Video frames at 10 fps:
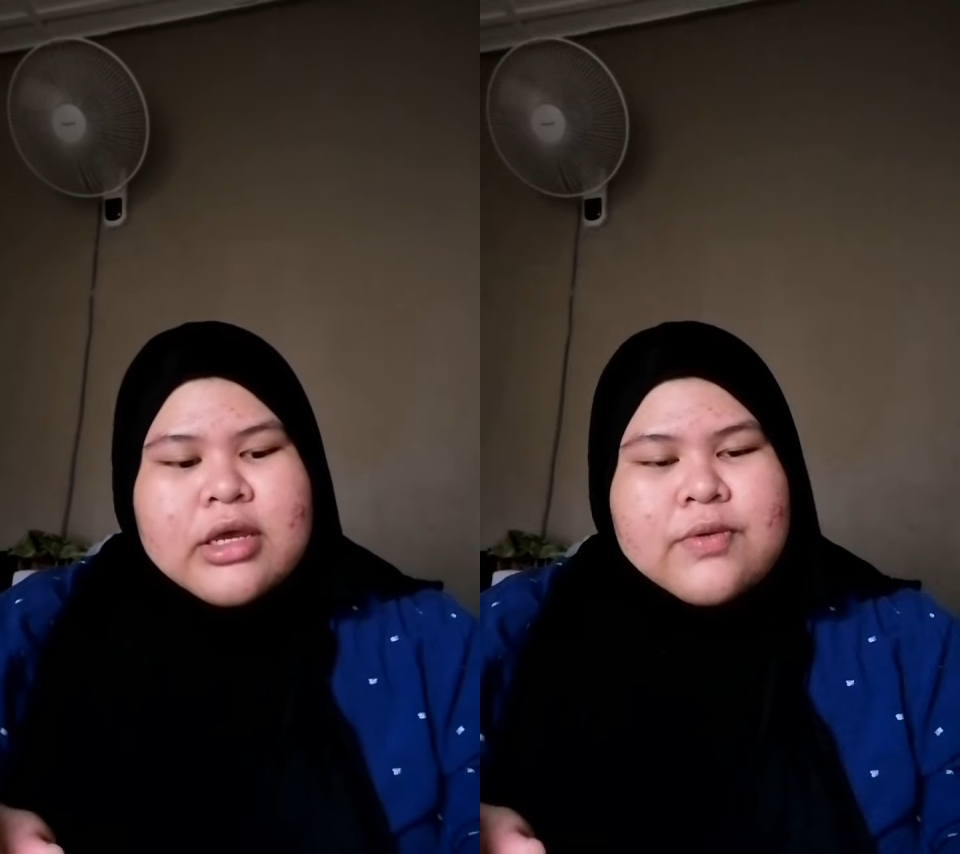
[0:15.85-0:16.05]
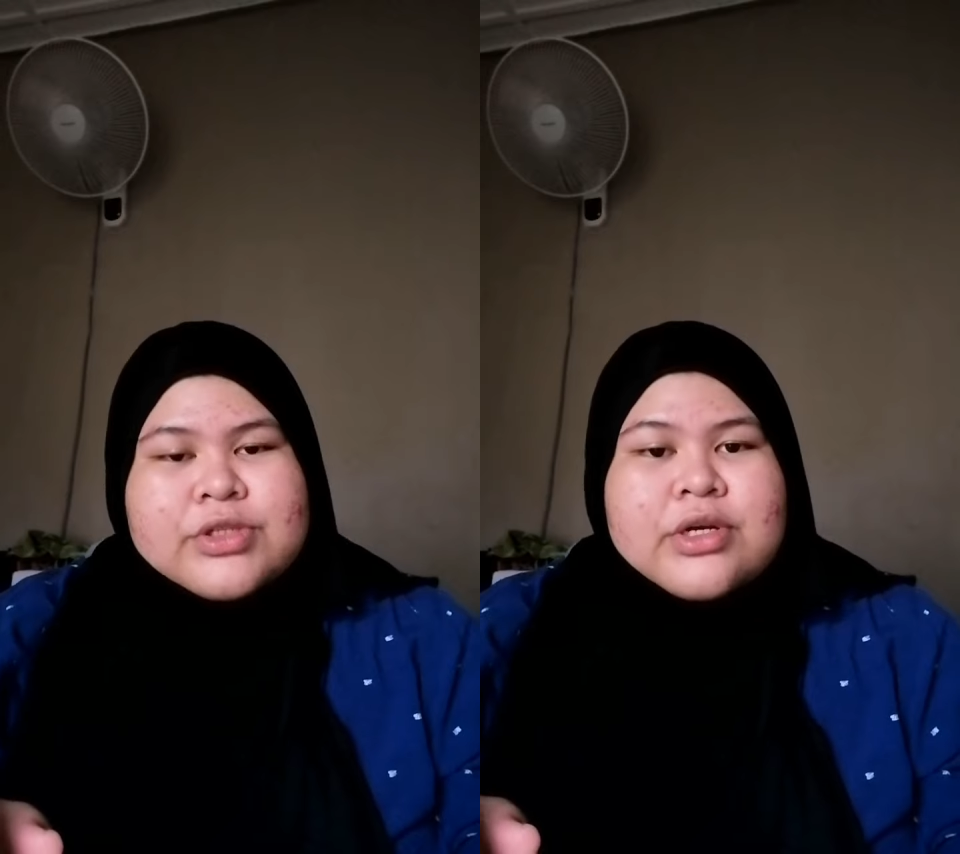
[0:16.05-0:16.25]

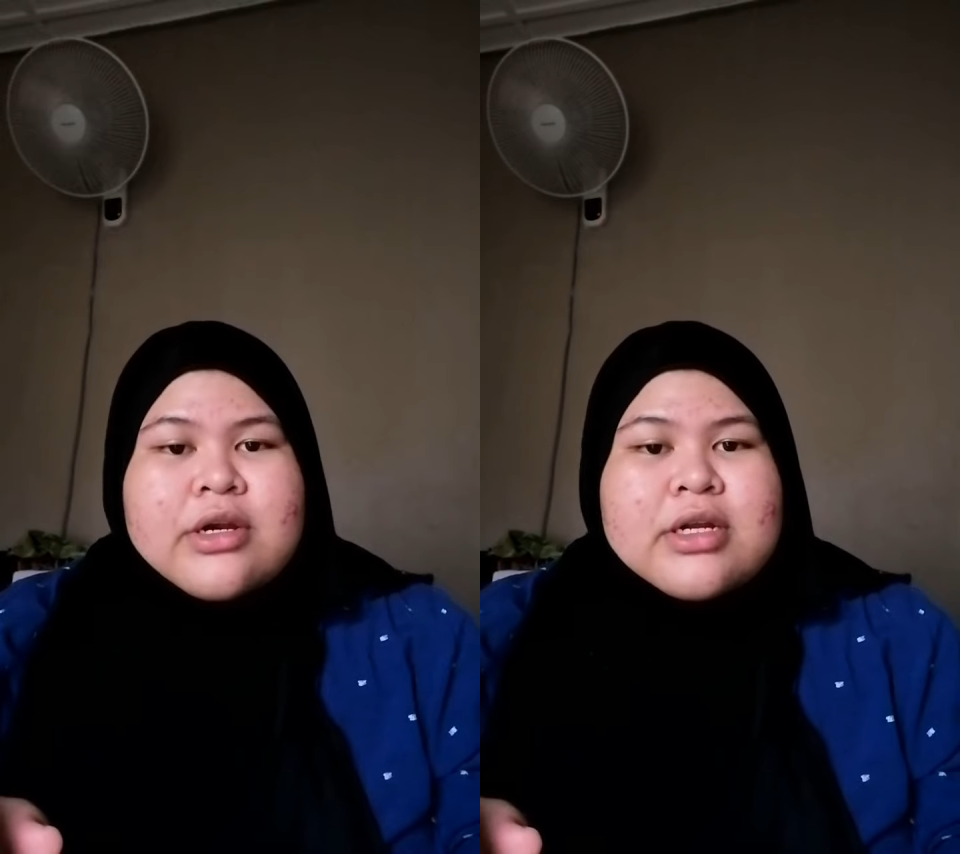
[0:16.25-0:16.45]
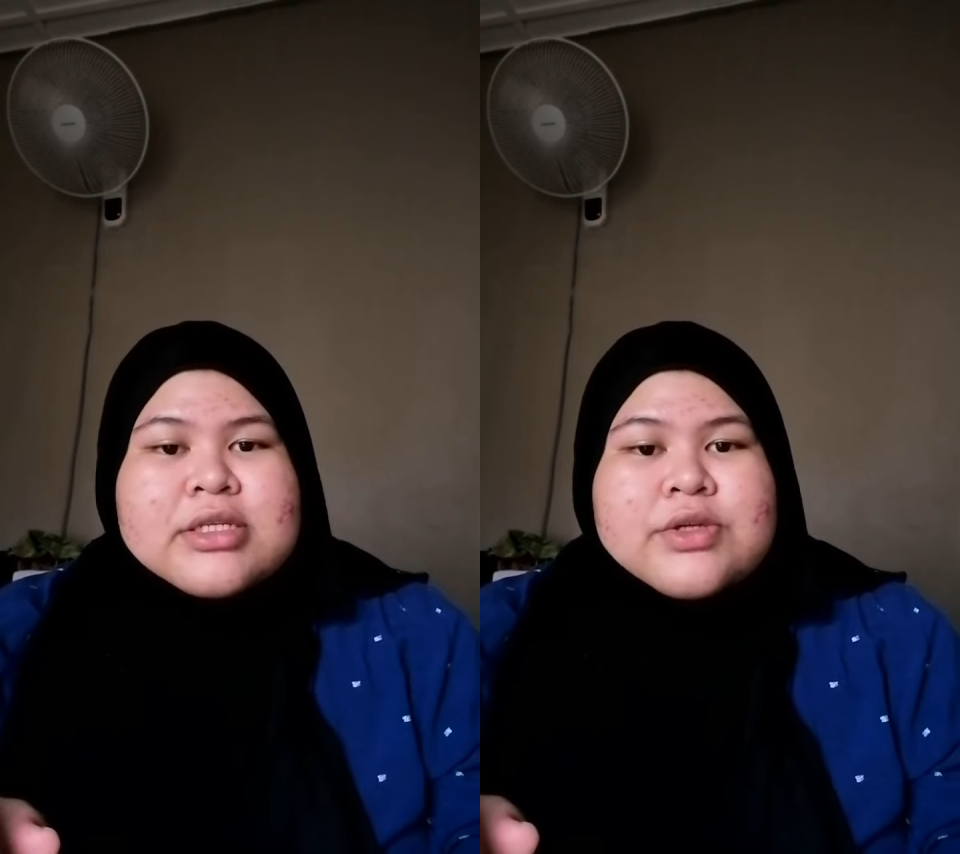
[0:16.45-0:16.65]
It was
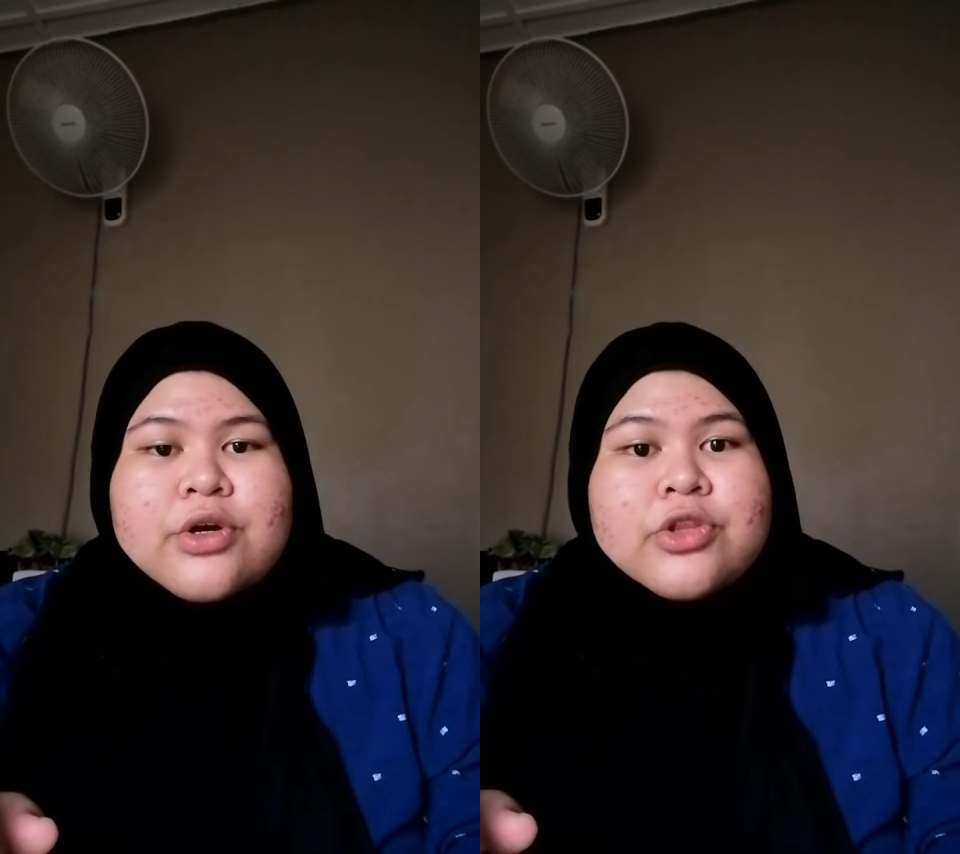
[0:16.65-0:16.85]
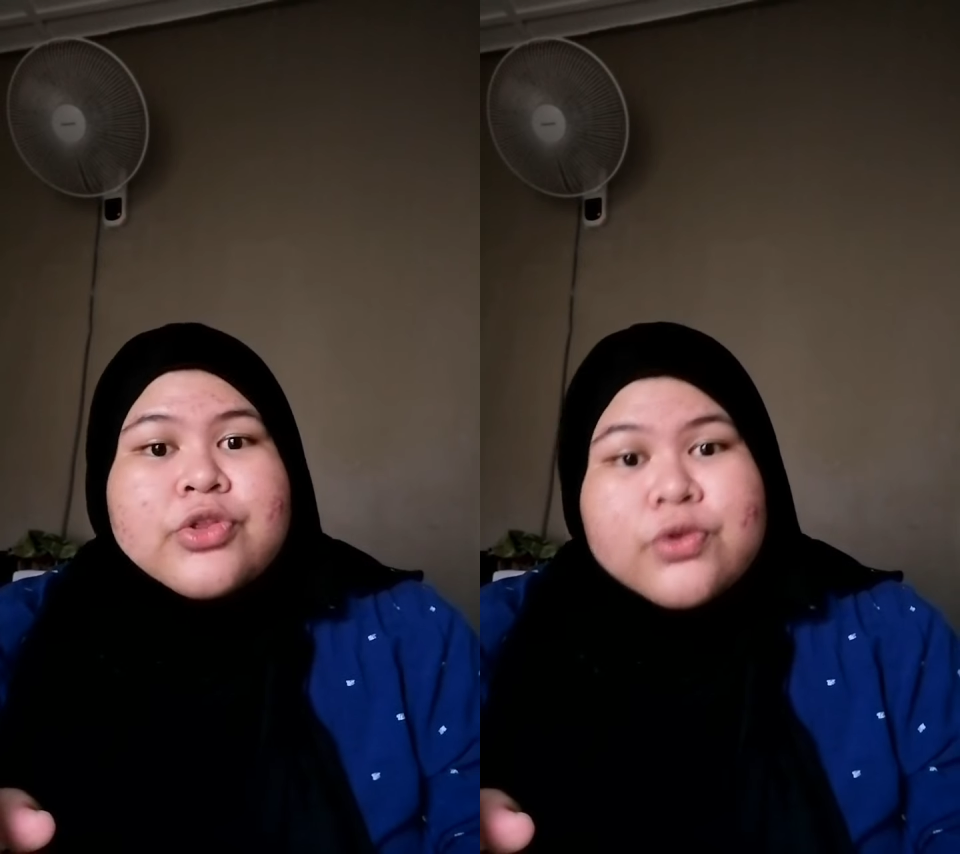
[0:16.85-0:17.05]
released
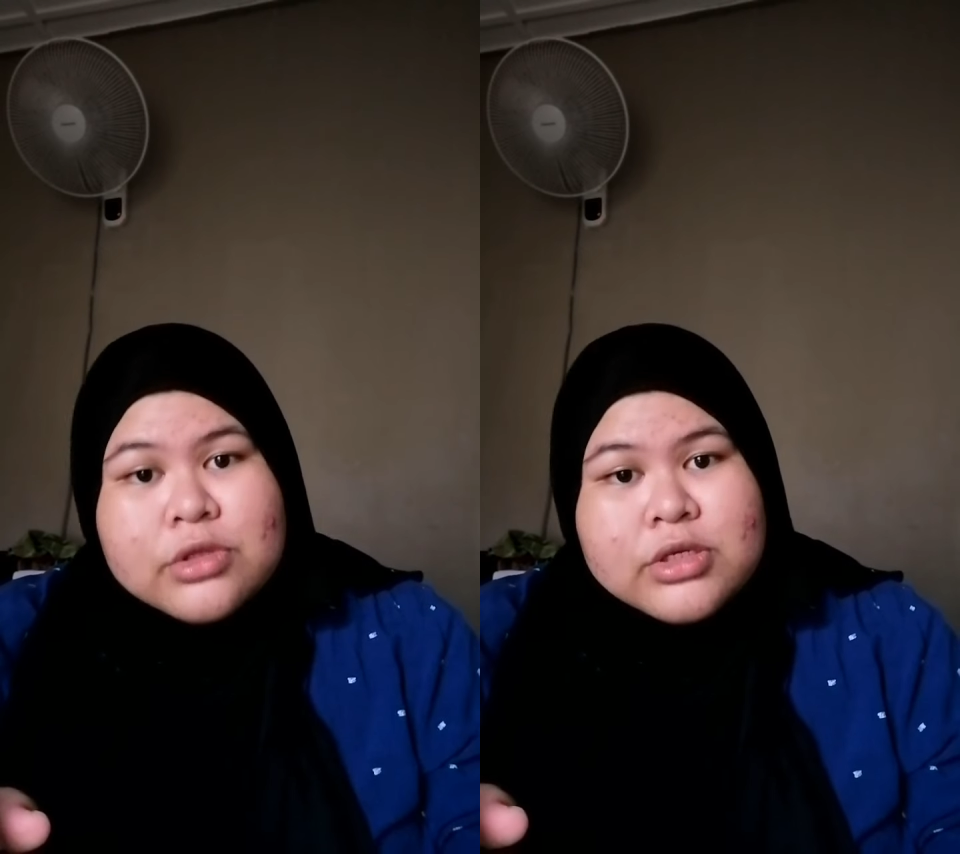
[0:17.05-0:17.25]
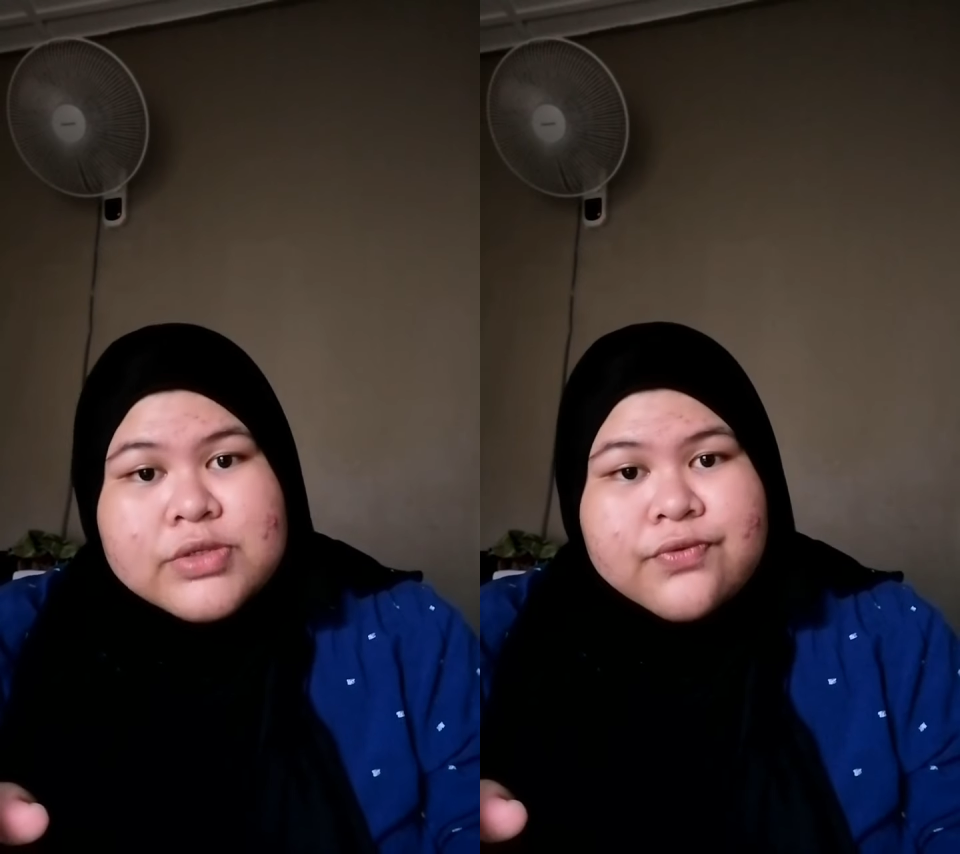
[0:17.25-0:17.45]
on
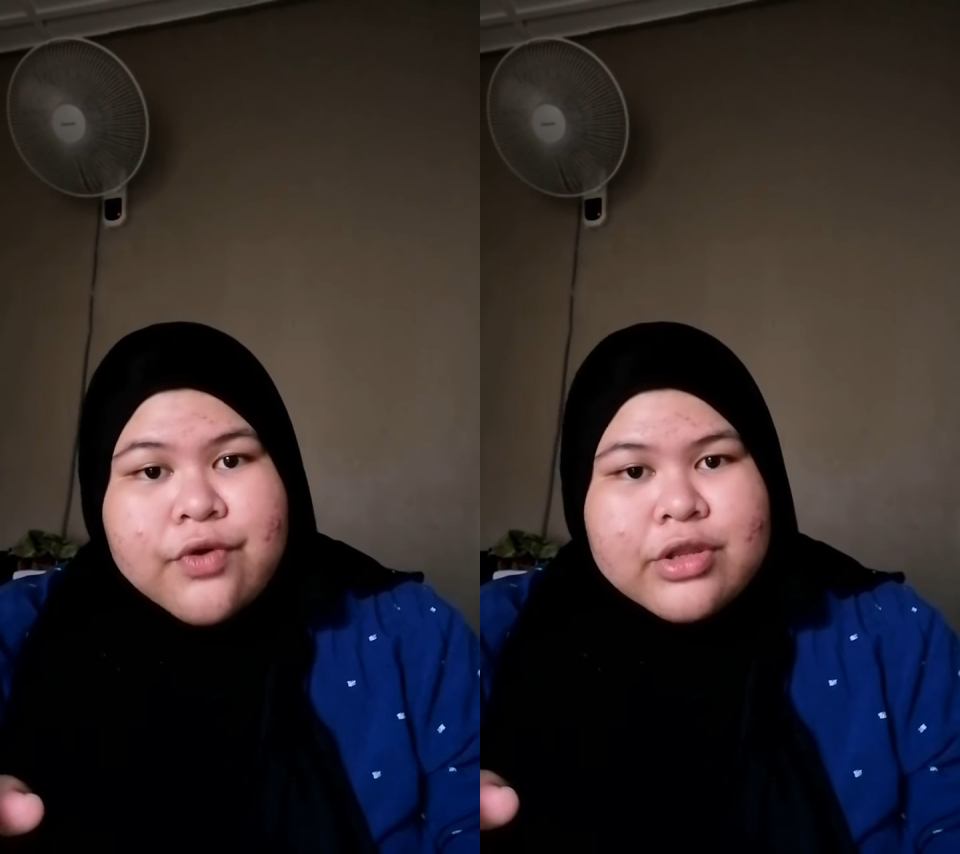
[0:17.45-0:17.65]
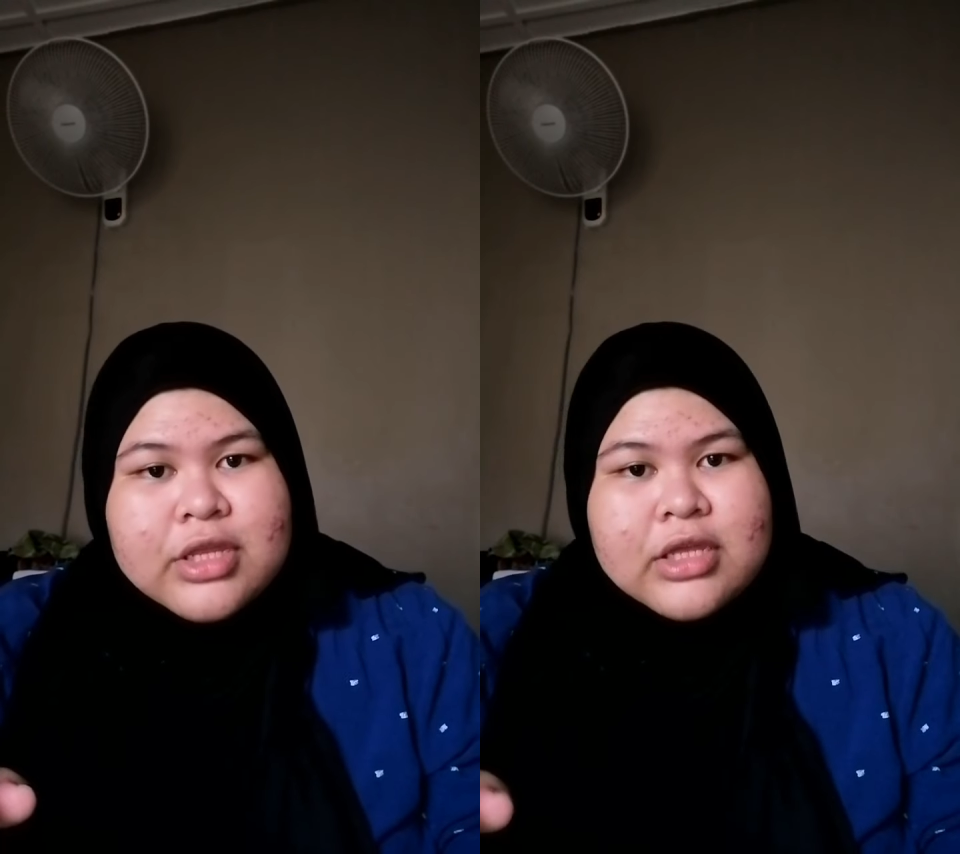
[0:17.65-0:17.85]

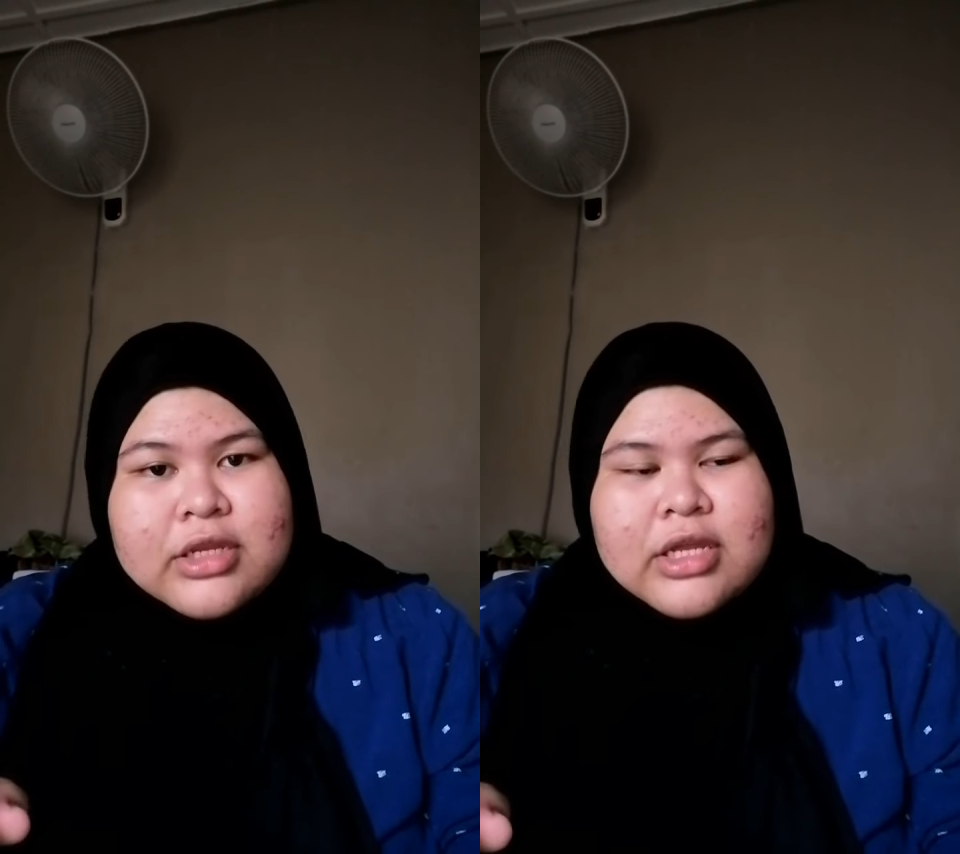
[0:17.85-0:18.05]
2014,